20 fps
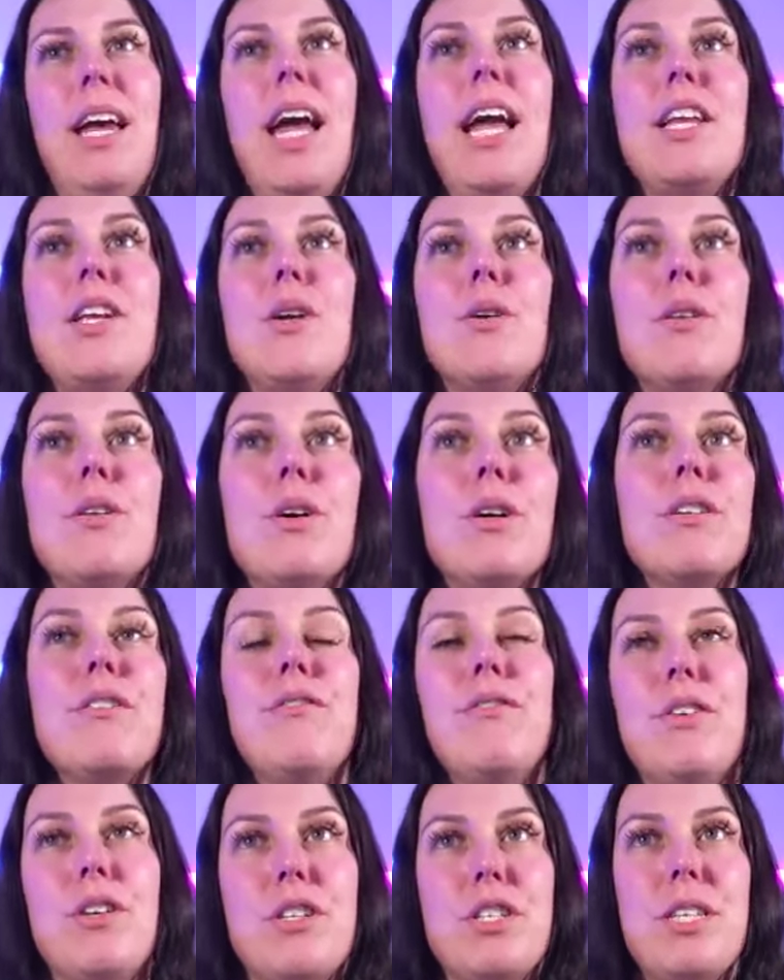and you looked
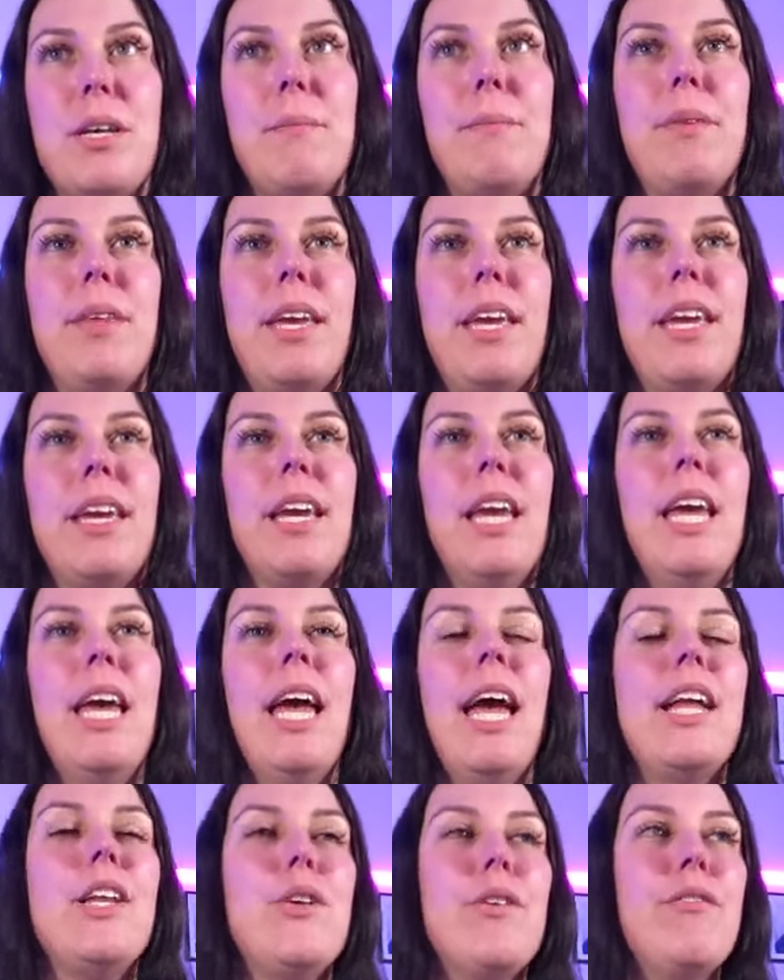for something
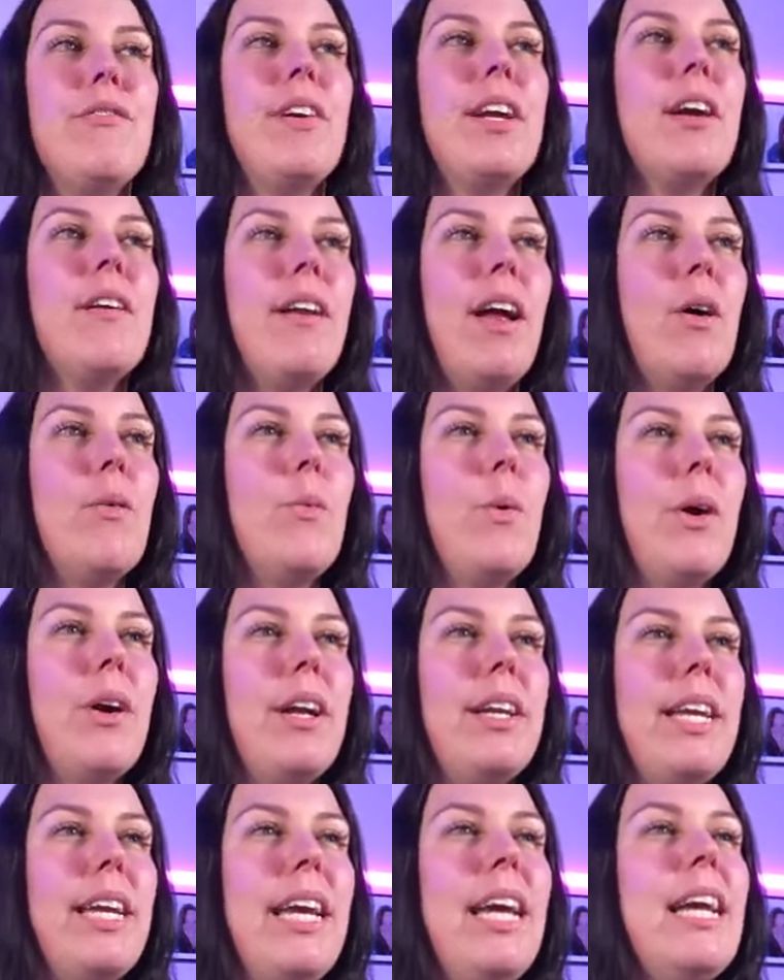and you figured out where
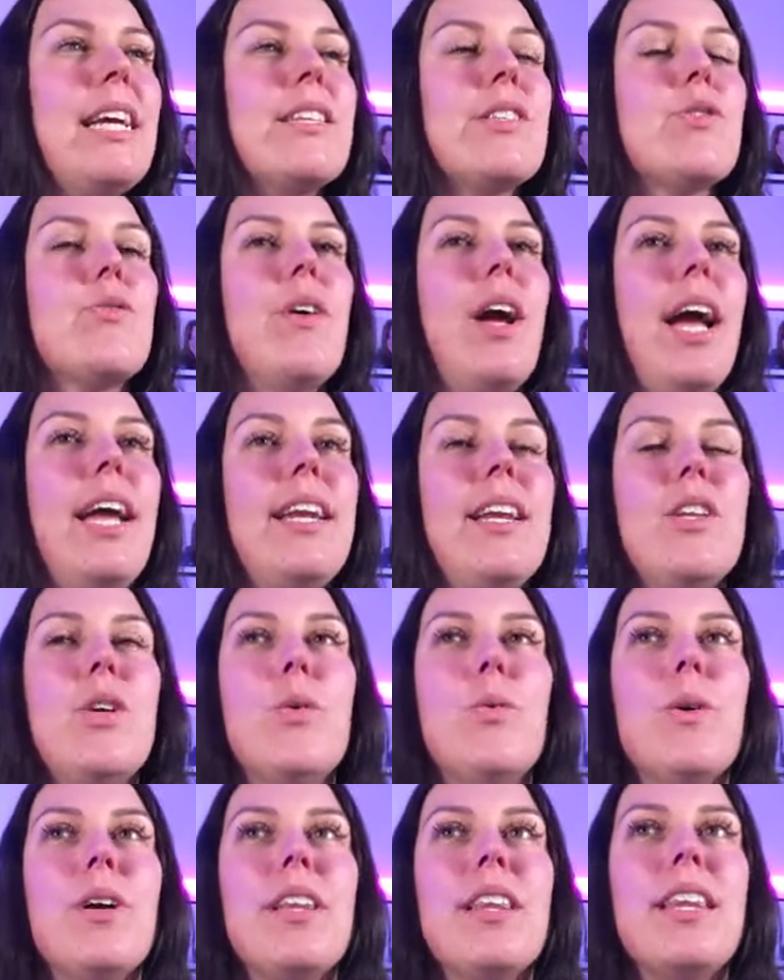it is, right? And
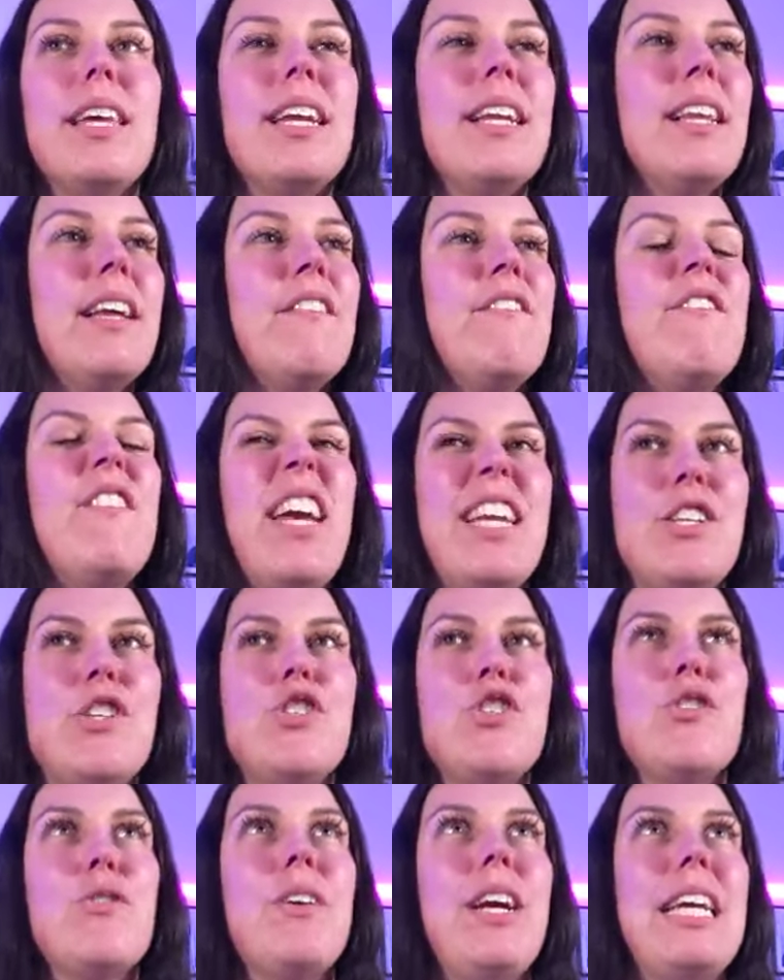you were a little
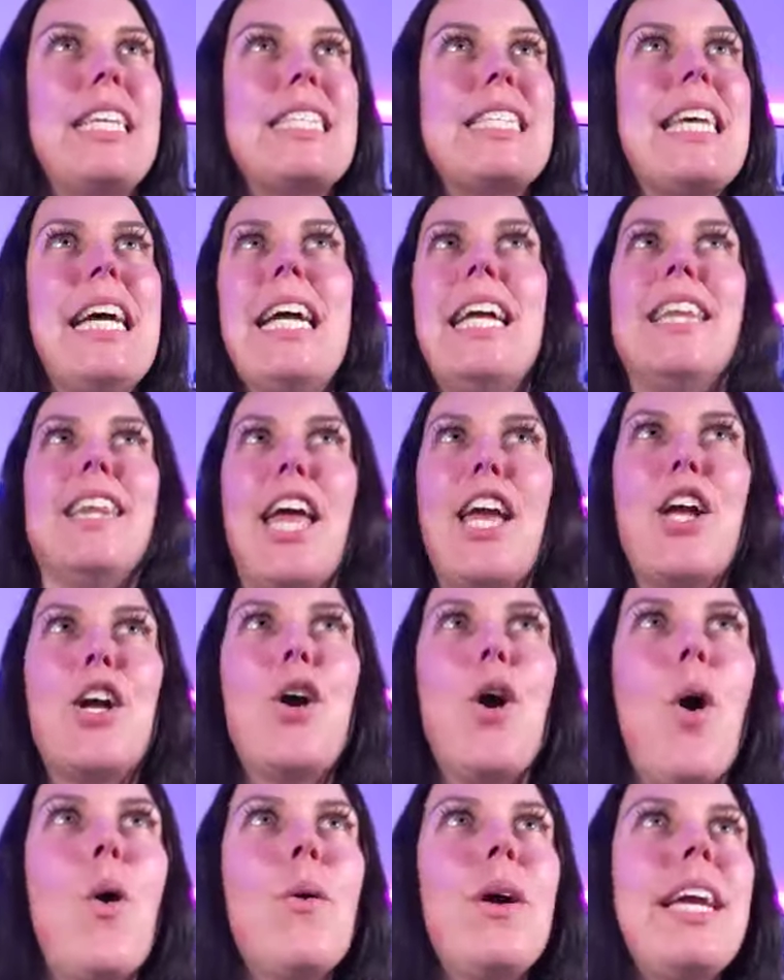adventurous,
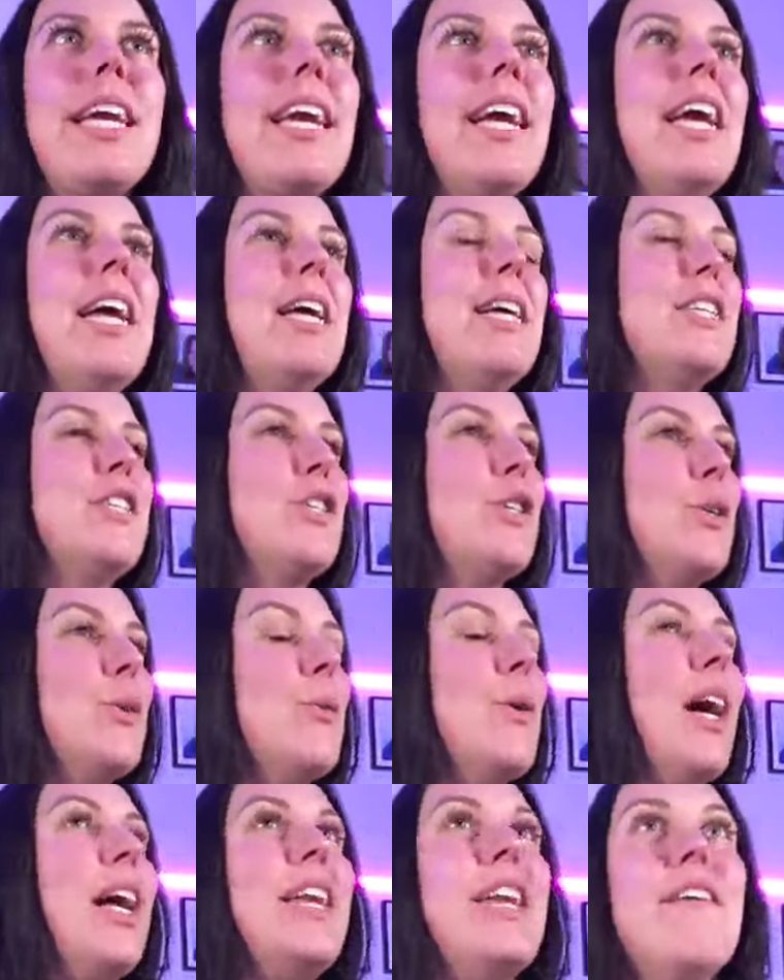like going
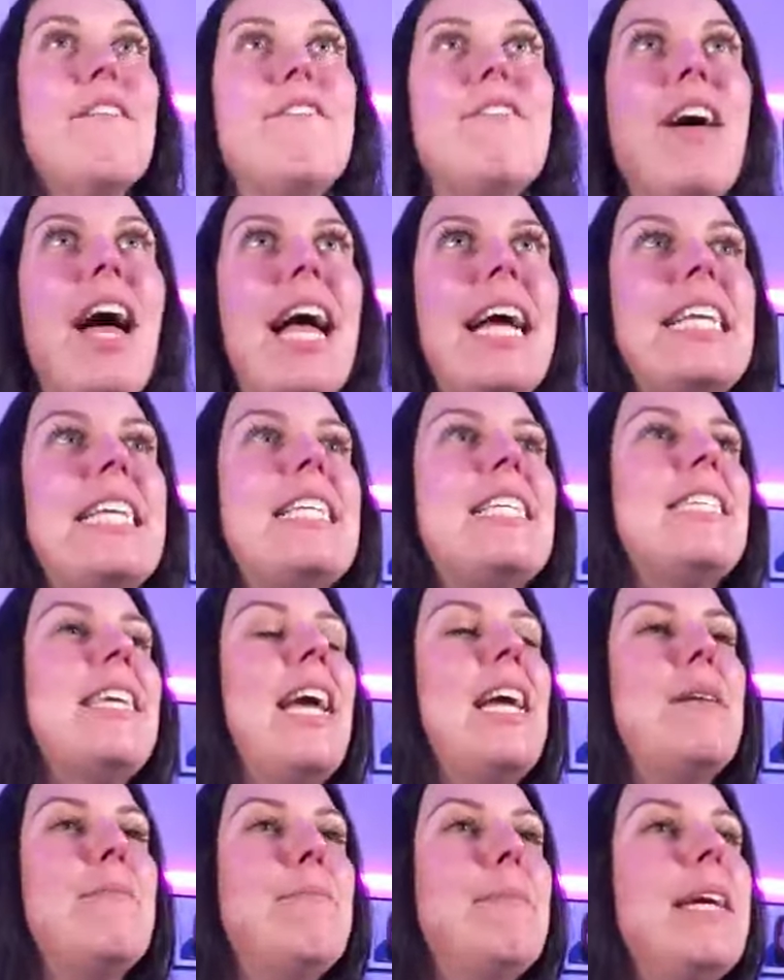to an event
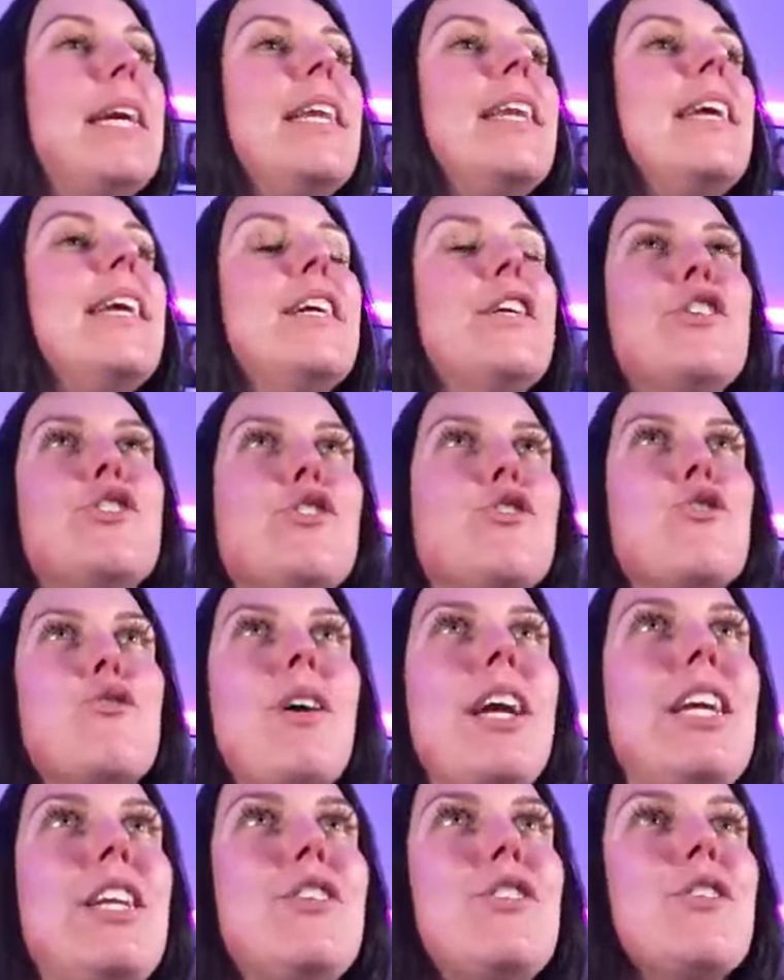and meeting
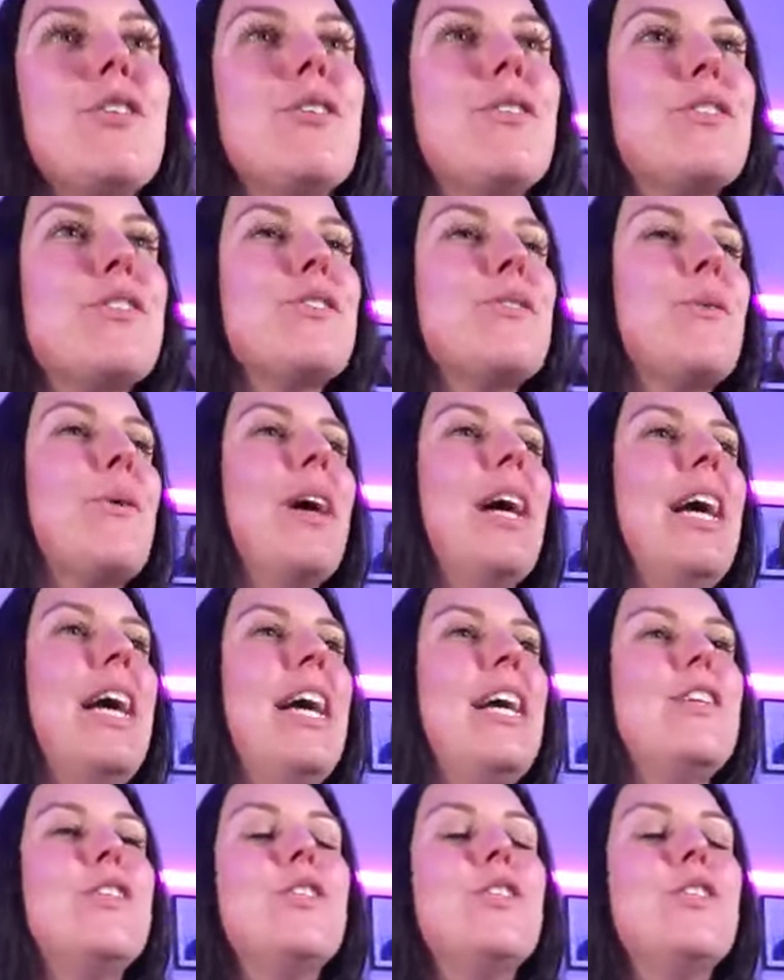strangers or